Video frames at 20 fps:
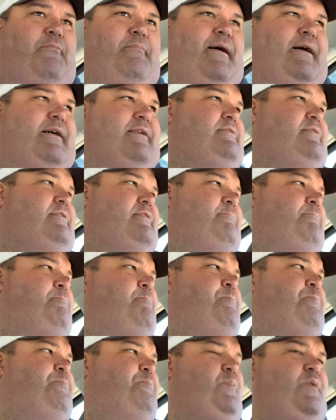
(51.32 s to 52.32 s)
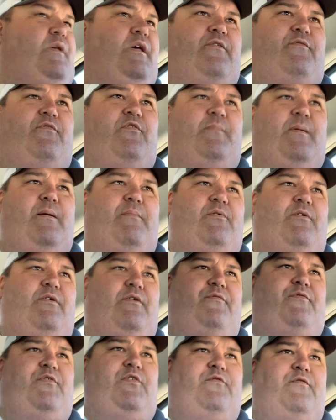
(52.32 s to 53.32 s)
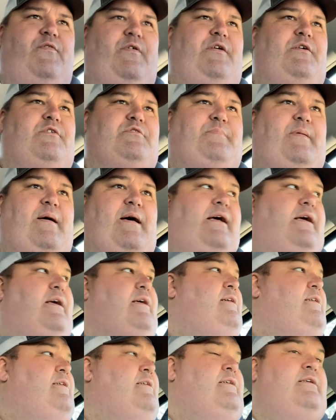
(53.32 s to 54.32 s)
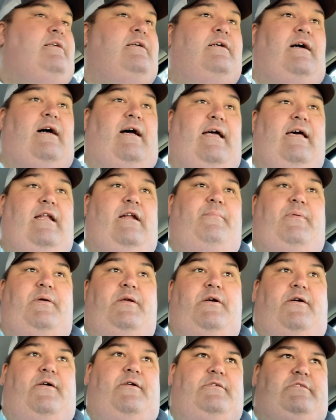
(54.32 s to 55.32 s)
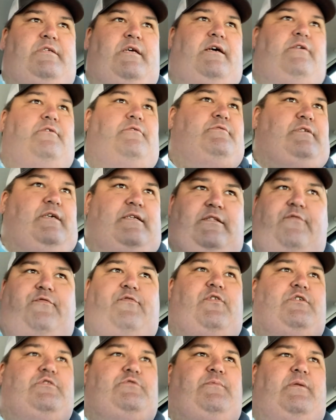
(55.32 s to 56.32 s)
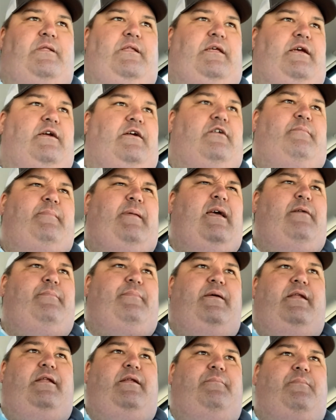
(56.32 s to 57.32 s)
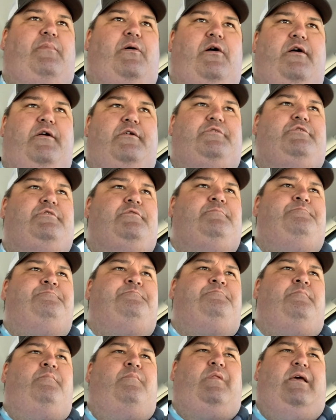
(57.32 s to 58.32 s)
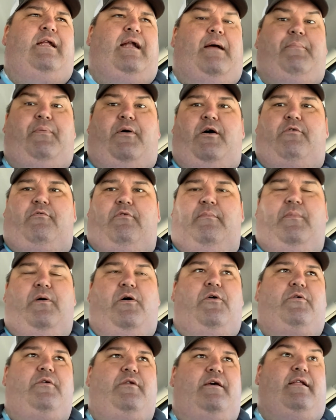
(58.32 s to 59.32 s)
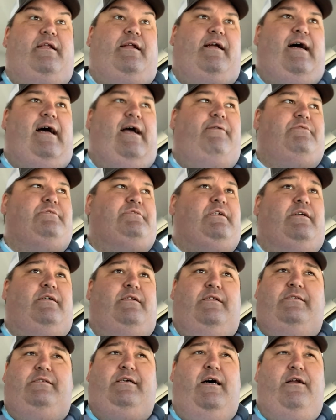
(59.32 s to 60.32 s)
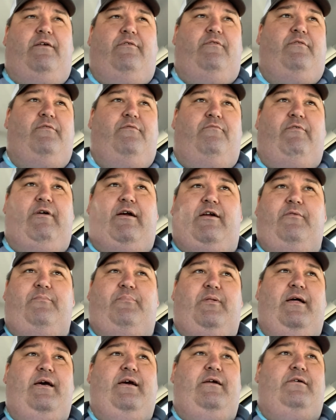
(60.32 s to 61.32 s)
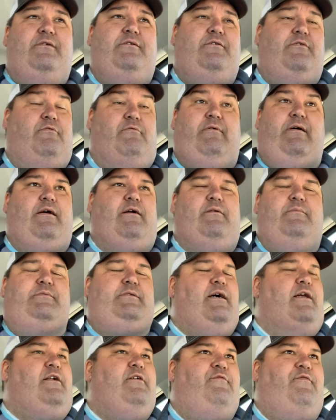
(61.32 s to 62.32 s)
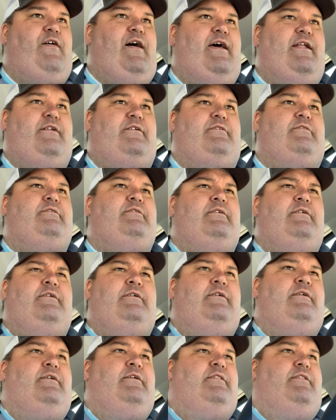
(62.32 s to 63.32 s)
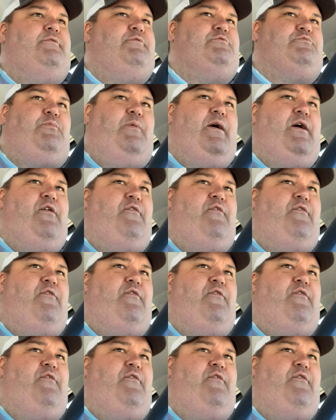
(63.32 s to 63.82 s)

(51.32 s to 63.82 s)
bust. And if you remember a few videos back, I hit up a yard sale. It was like the first one of the year. It may have been in March and I bought a remote, and a guy was selling a ton of record player or rec- a ton of vinyl that was way